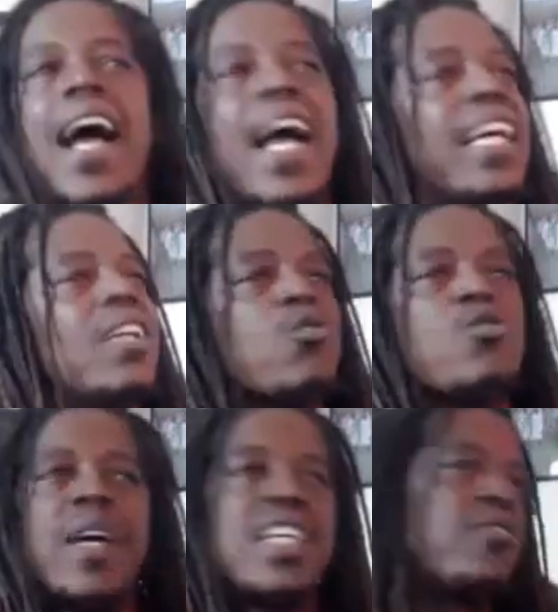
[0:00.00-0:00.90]
space
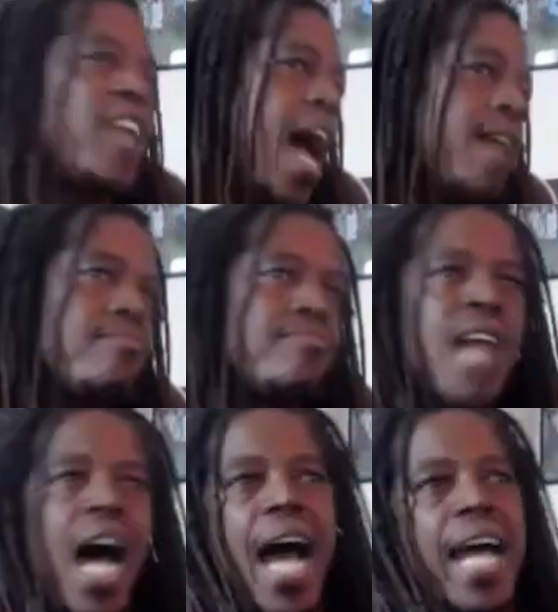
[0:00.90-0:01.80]
for that. I
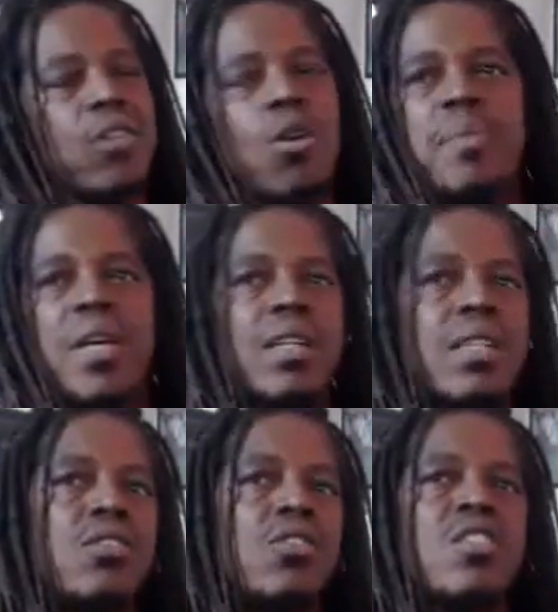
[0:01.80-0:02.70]
ain't gonna be in your
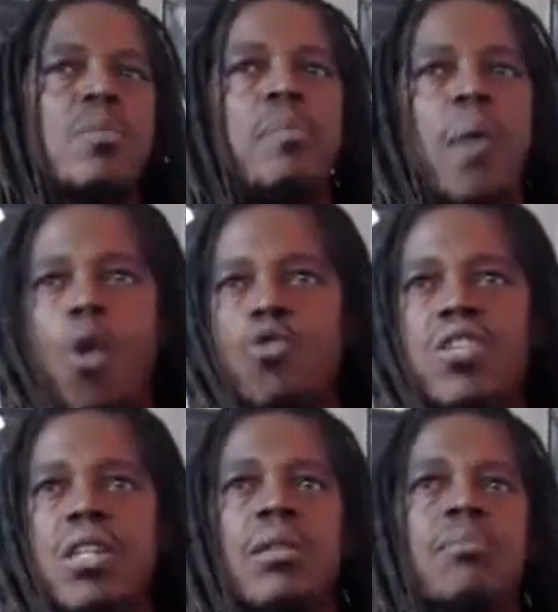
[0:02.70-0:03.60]

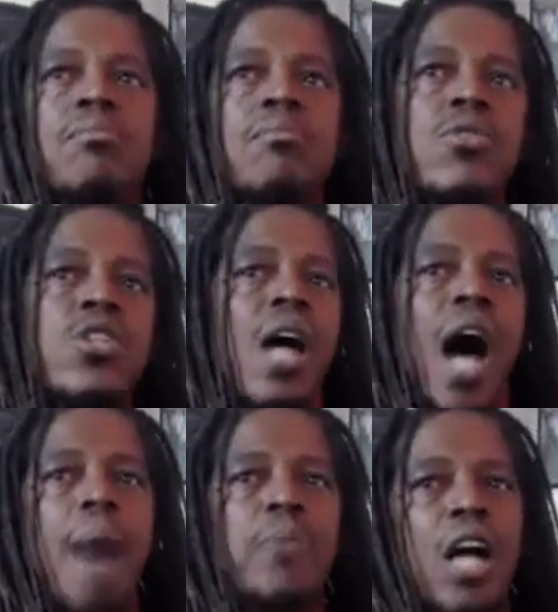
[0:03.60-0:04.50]
symposiums. I'm not
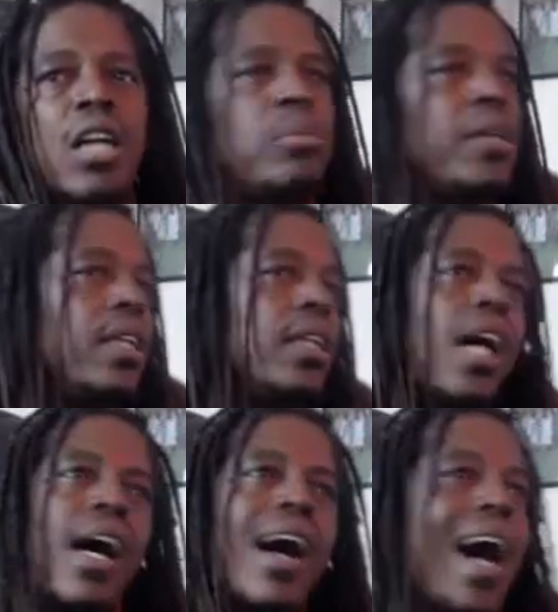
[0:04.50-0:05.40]
gonna be
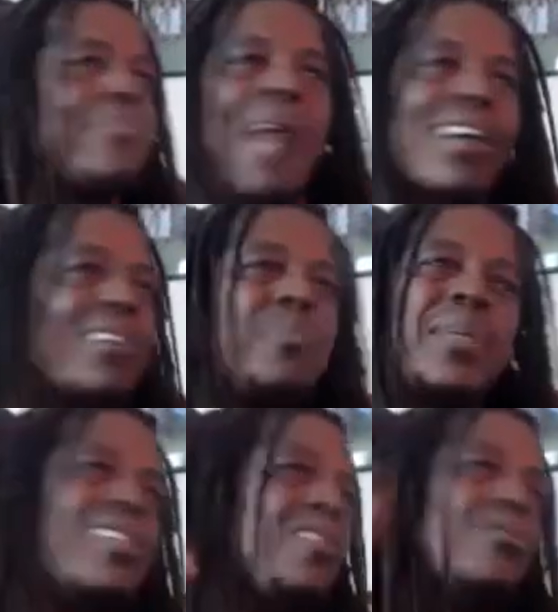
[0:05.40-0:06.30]

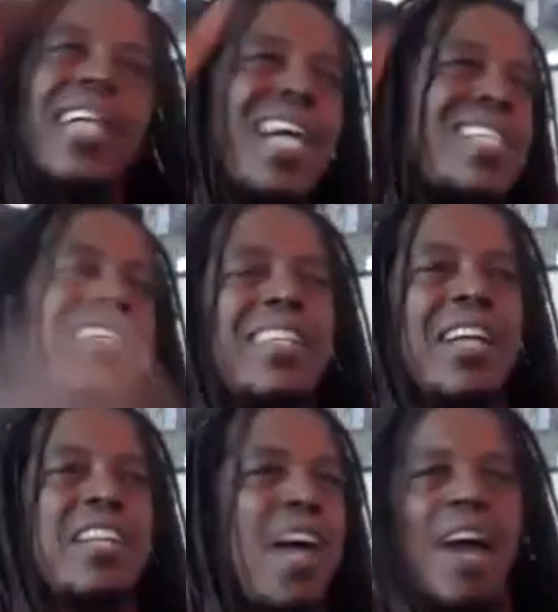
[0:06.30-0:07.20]
doing that shit. Let's have
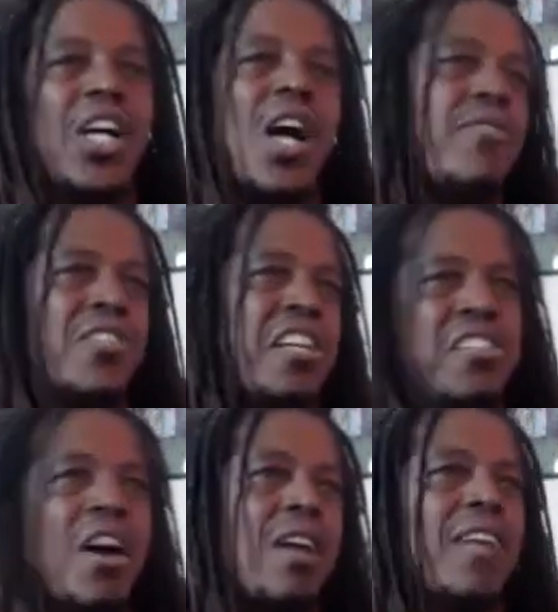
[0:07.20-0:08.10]
a conversation on
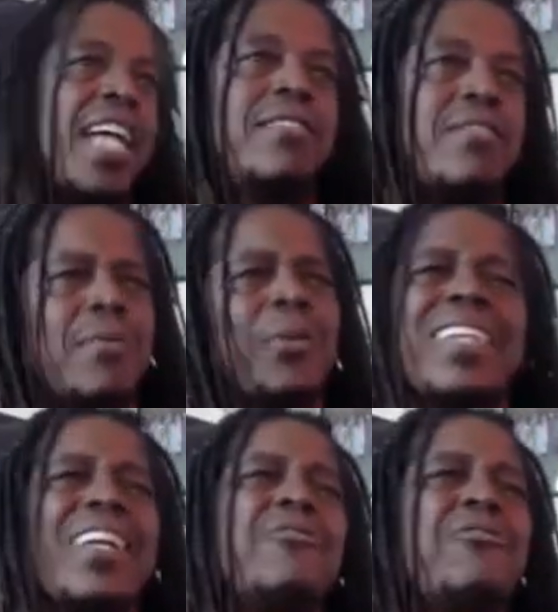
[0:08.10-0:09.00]
race. What the
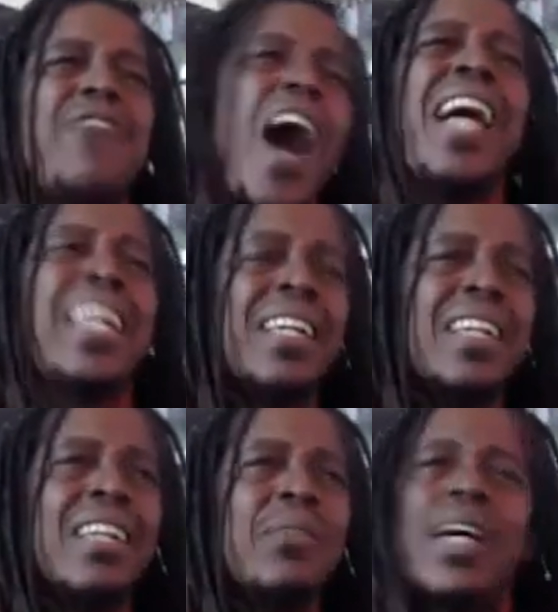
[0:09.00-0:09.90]
fuck?
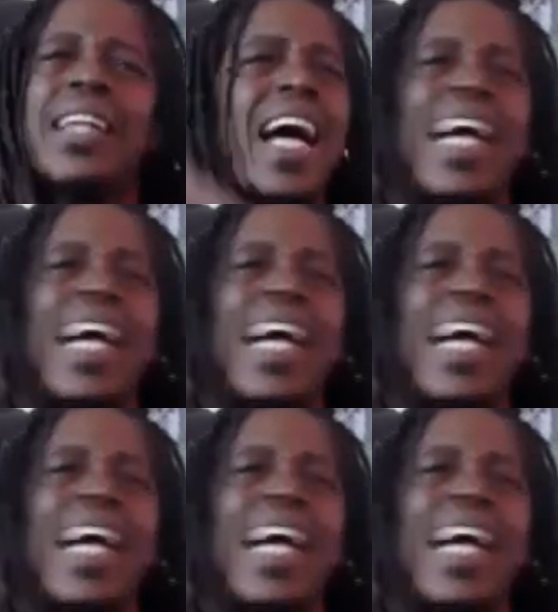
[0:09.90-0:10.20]
I'm not gonna